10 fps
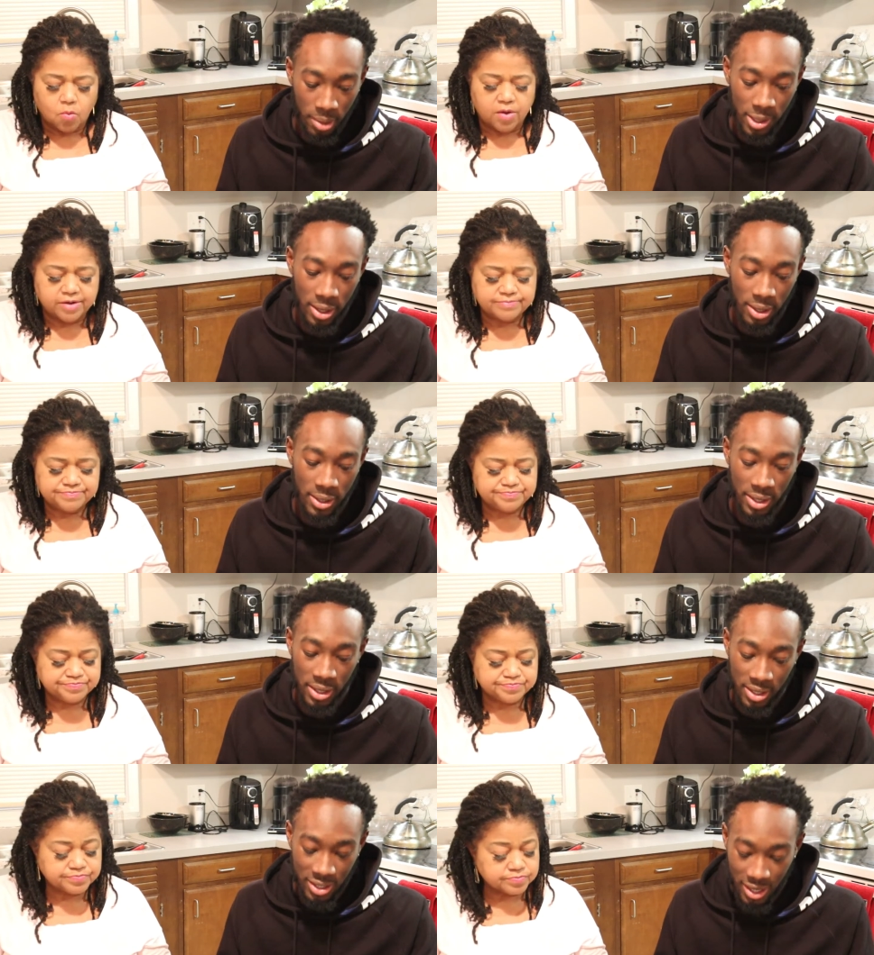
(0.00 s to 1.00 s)
Speaker 1: Well,
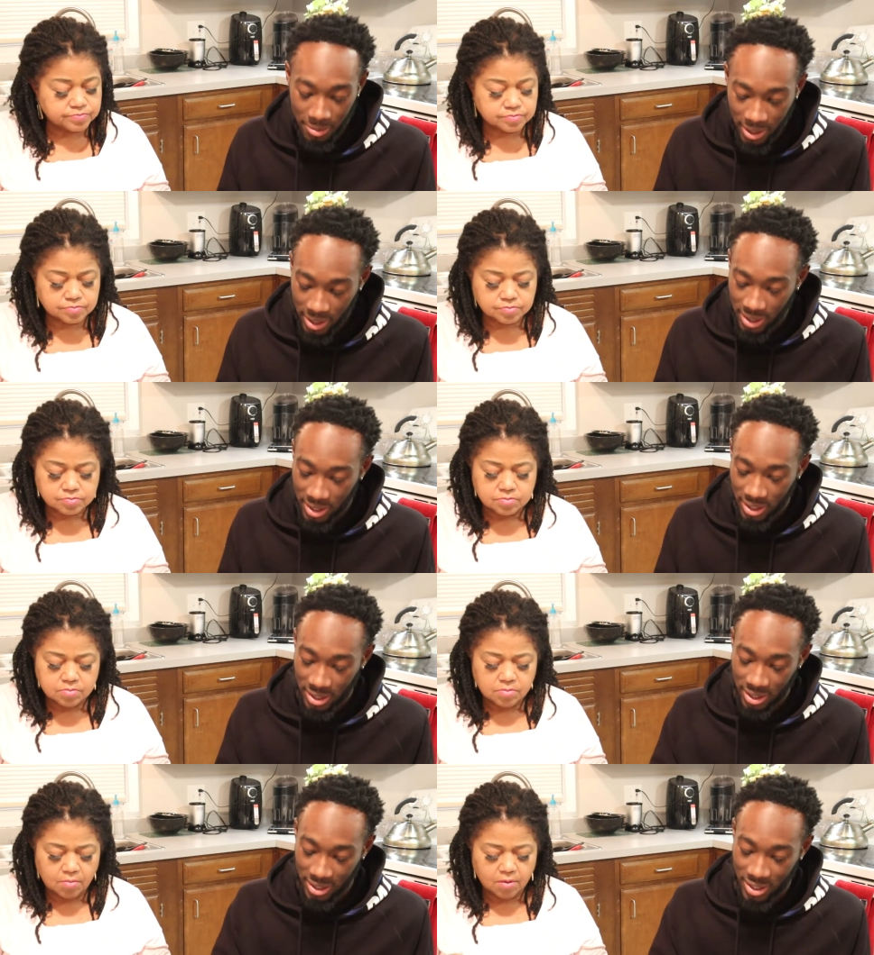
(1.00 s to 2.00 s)
anytime I get a chance
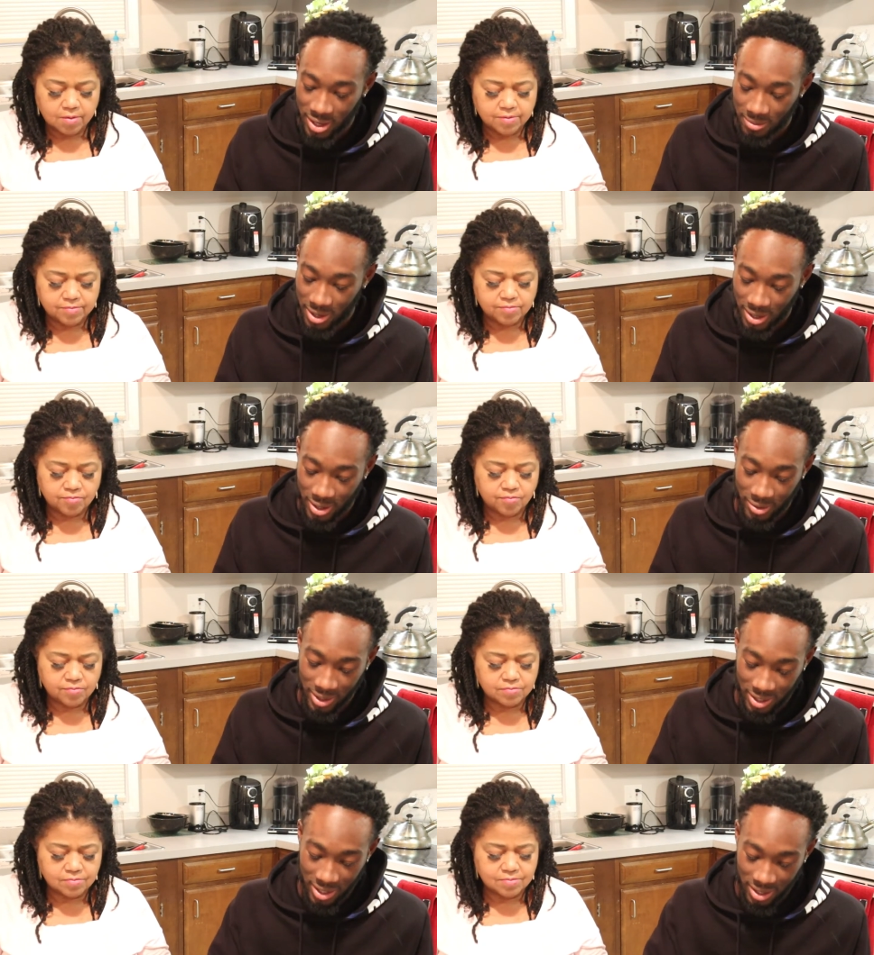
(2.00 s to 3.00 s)
to eat salmon, I
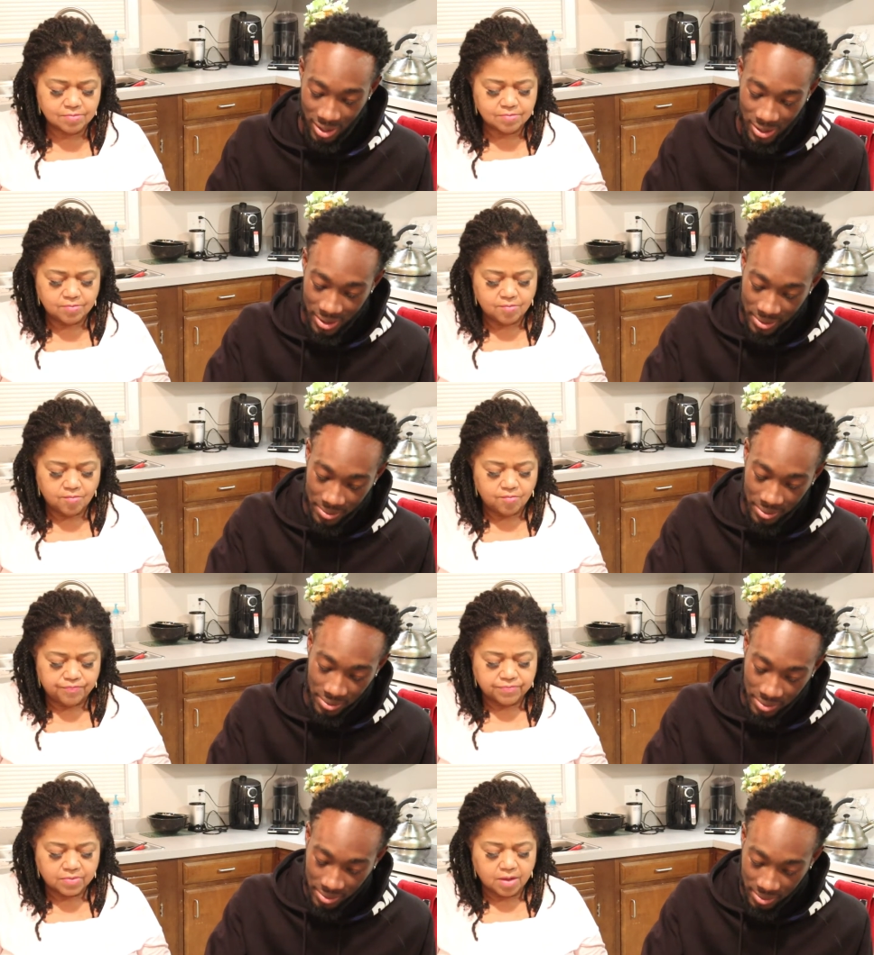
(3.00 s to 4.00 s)
always get it.
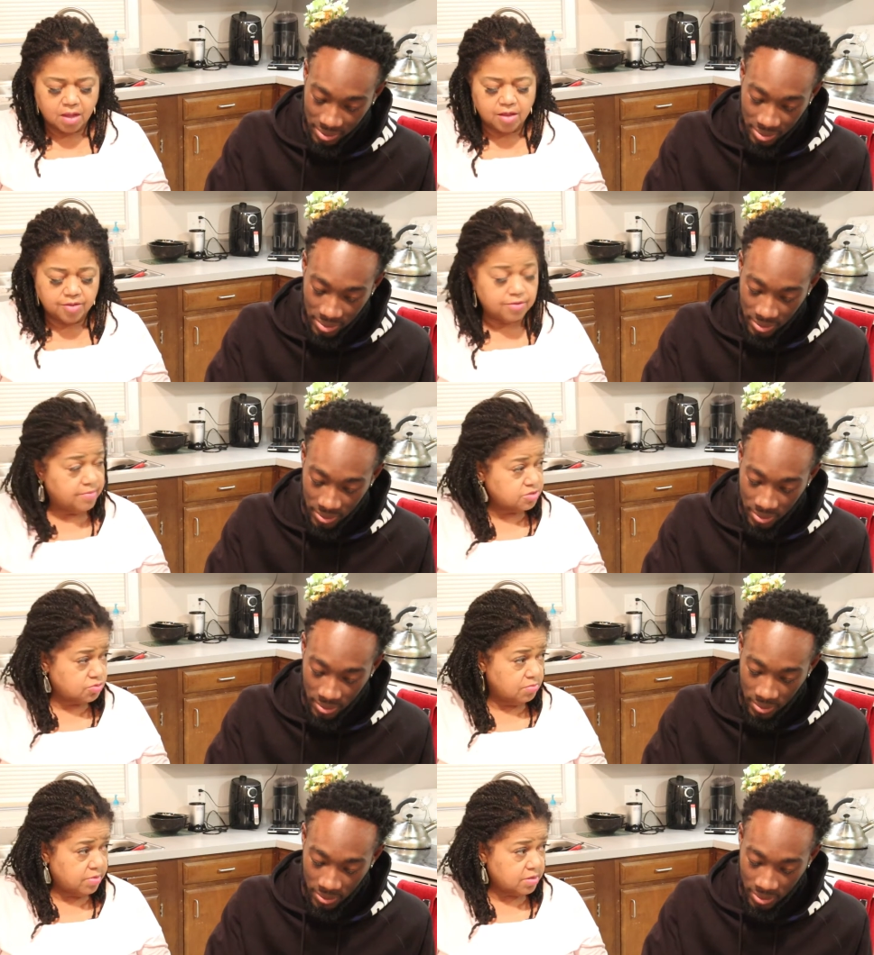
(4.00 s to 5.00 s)
Speaker 2: Uh, the
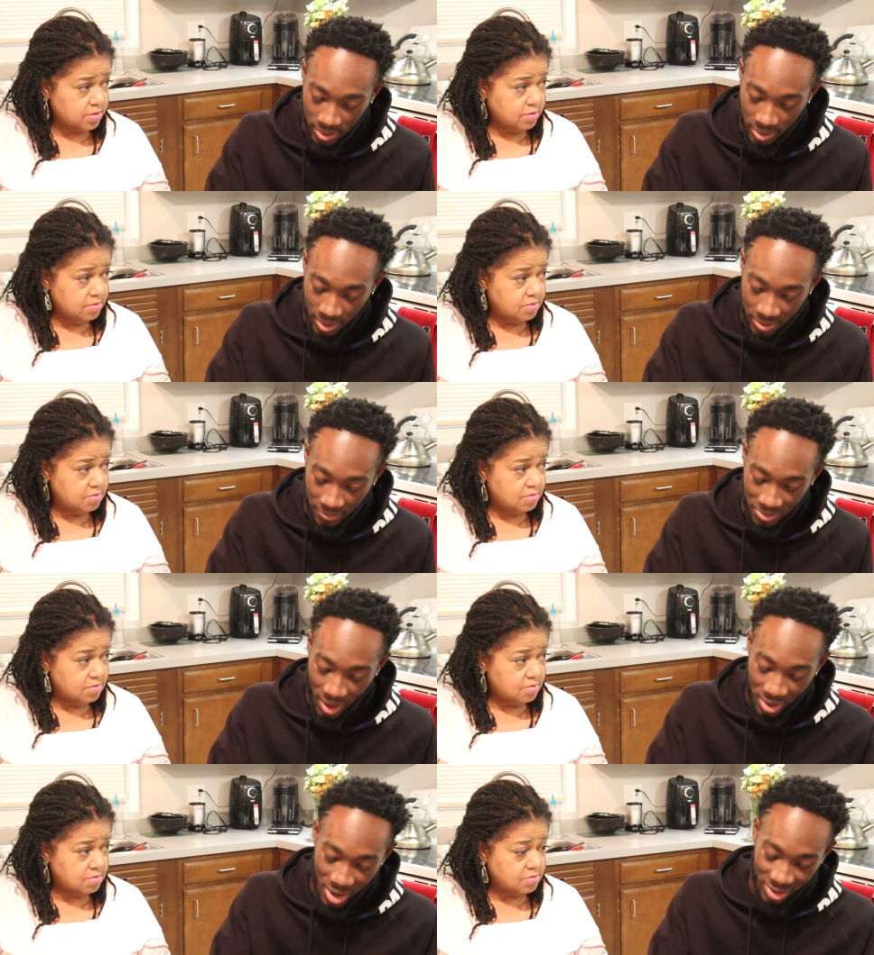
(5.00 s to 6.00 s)
mushroom burger.
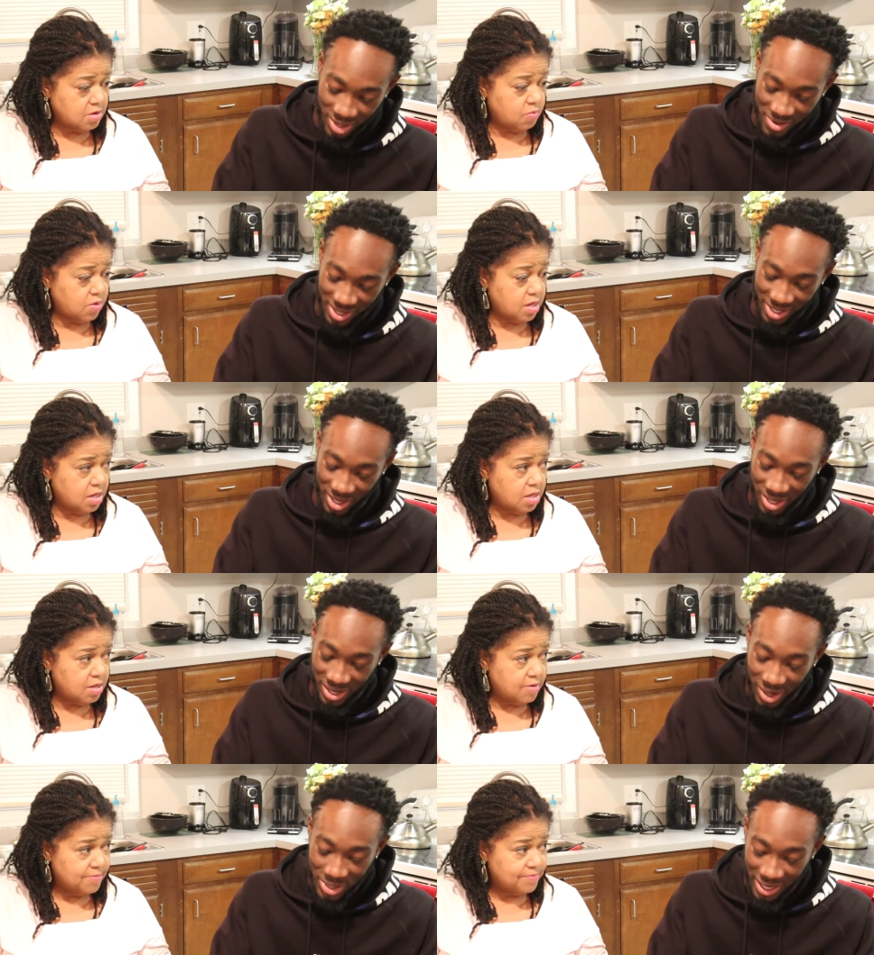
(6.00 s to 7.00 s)
Speaker 1: Oh no, I was no, what?
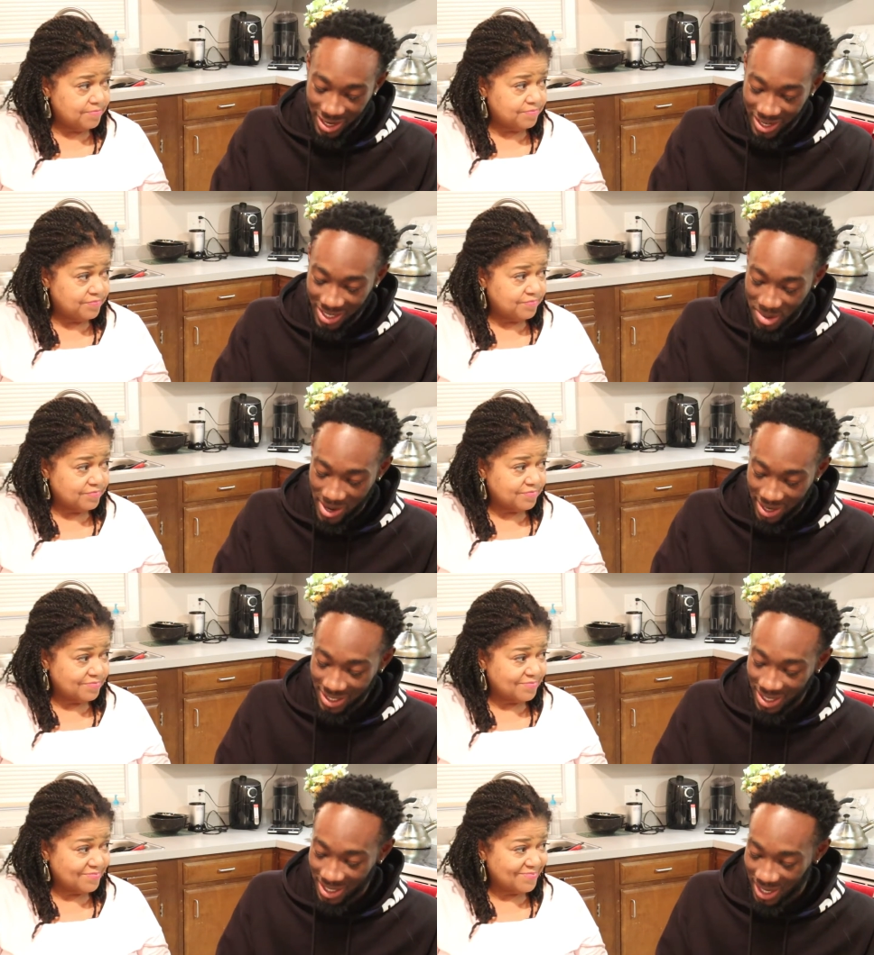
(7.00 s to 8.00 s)
I'll say anytime I get a
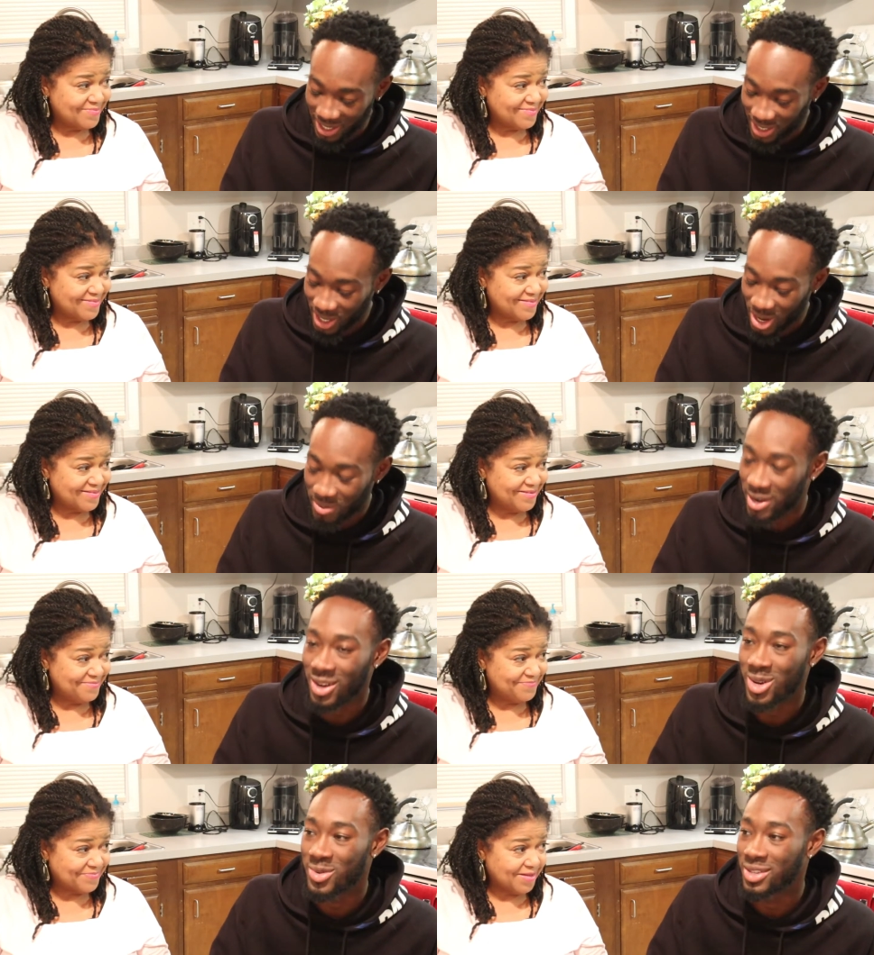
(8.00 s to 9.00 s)
chance to eat salmon, I
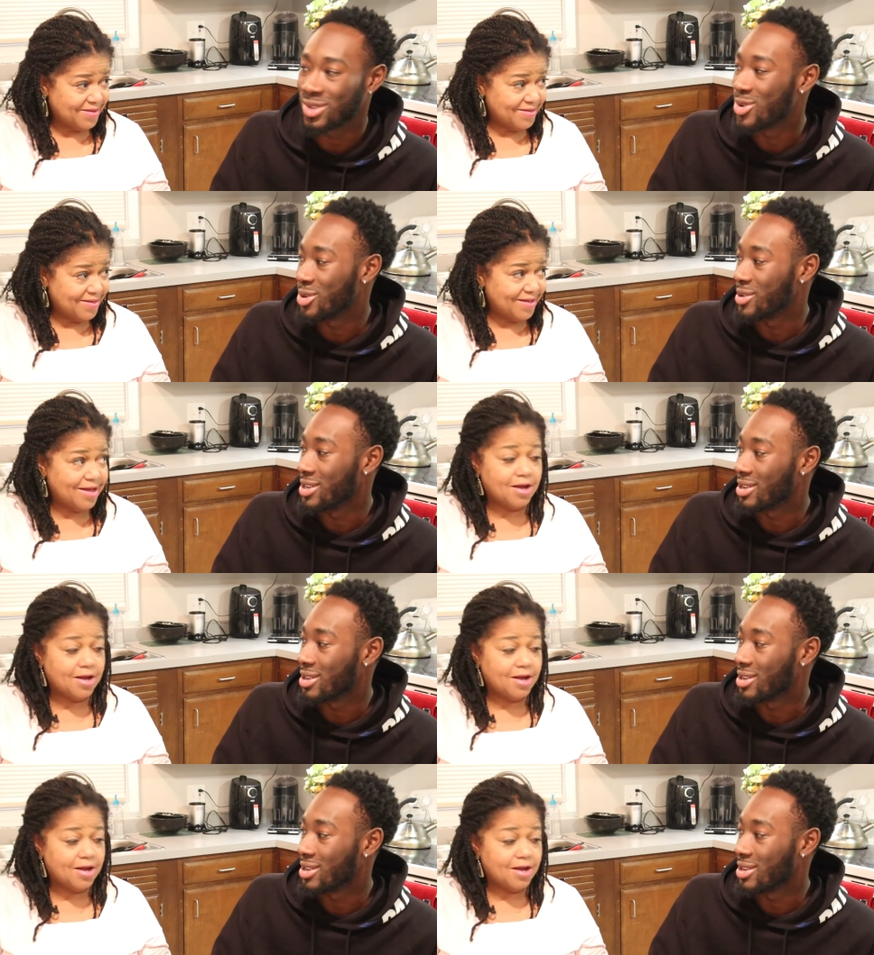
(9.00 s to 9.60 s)
always order it.